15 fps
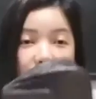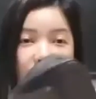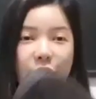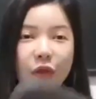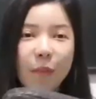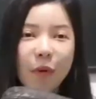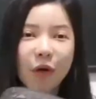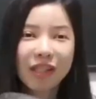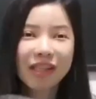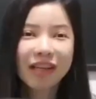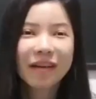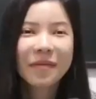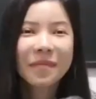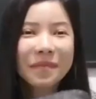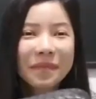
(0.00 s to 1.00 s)
on the
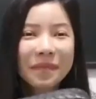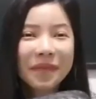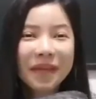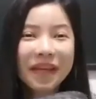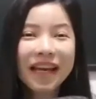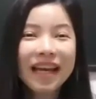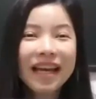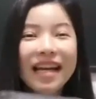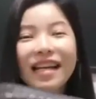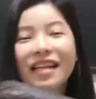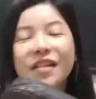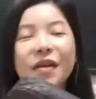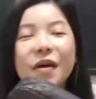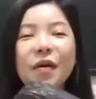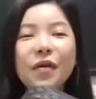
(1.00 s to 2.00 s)
bottom.
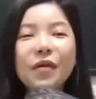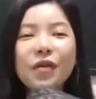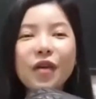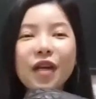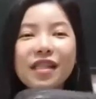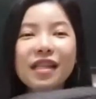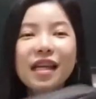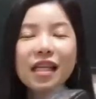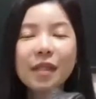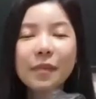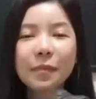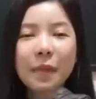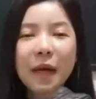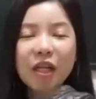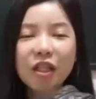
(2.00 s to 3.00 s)
So you can say it's
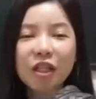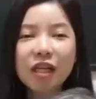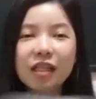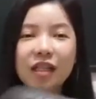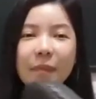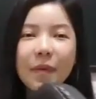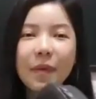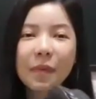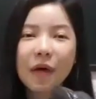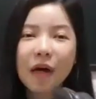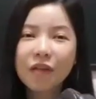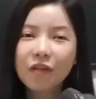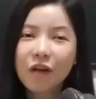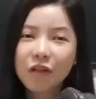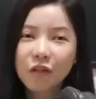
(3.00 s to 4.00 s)
special. Some people
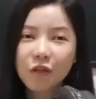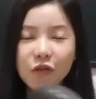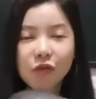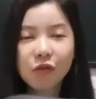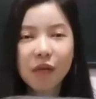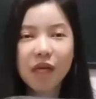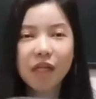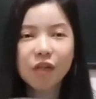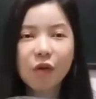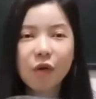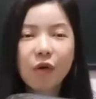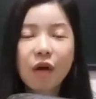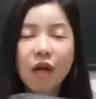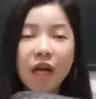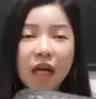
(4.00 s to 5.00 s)
are not used to it,
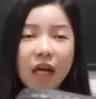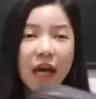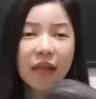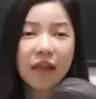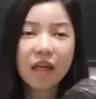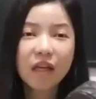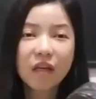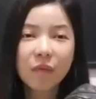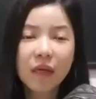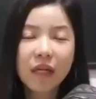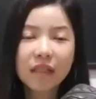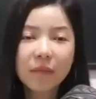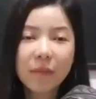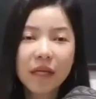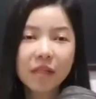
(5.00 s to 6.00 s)
so I think it really
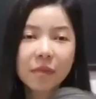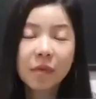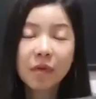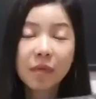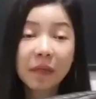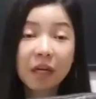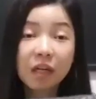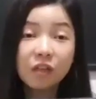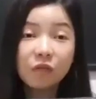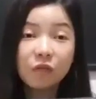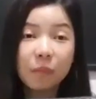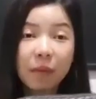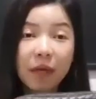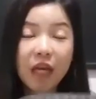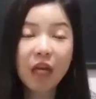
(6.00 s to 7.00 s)
depends. Because for
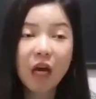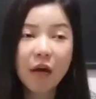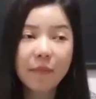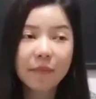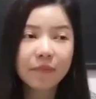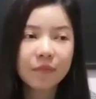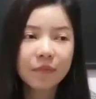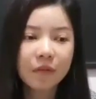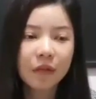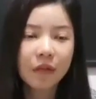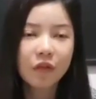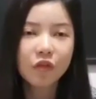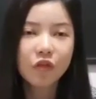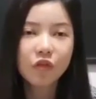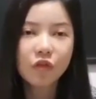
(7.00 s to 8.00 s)
me,
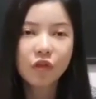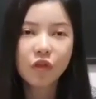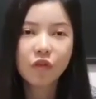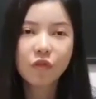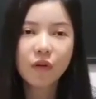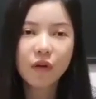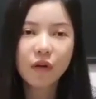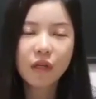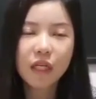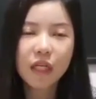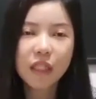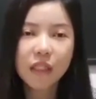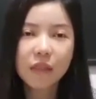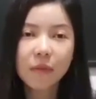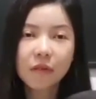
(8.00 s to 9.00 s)
it's very
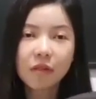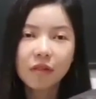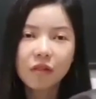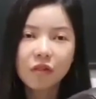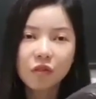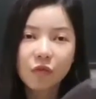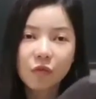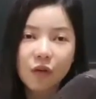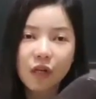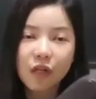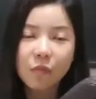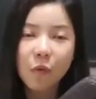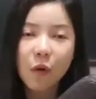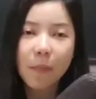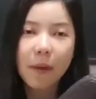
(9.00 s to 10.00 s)
easy because this is just a very
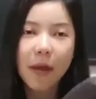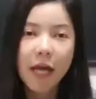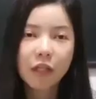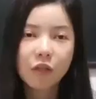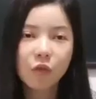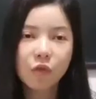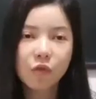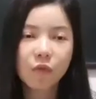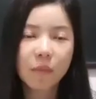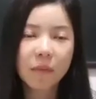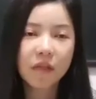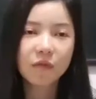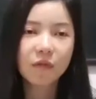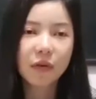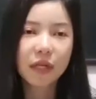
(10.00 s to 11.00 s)
small bag. So for
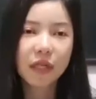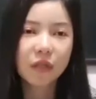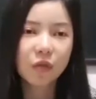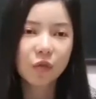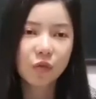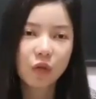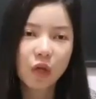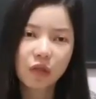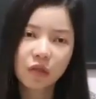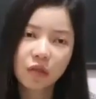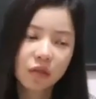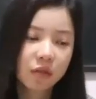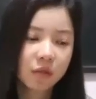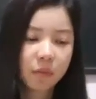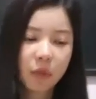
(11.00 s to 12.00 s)
me, it's very easy to just
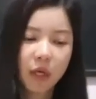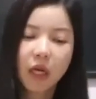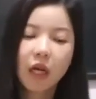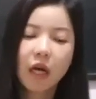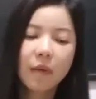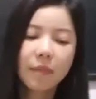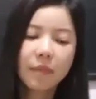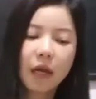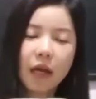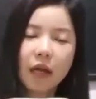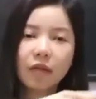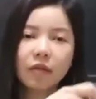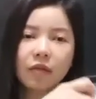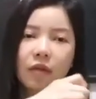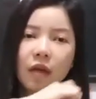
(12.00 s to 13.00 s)
bring it up
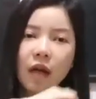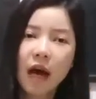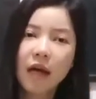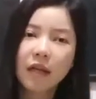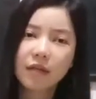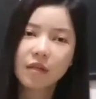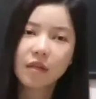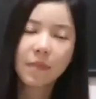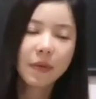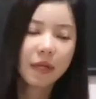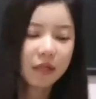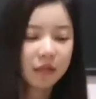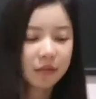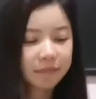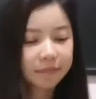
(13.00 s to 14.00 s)
and unzip
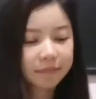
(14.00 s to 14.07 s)
it,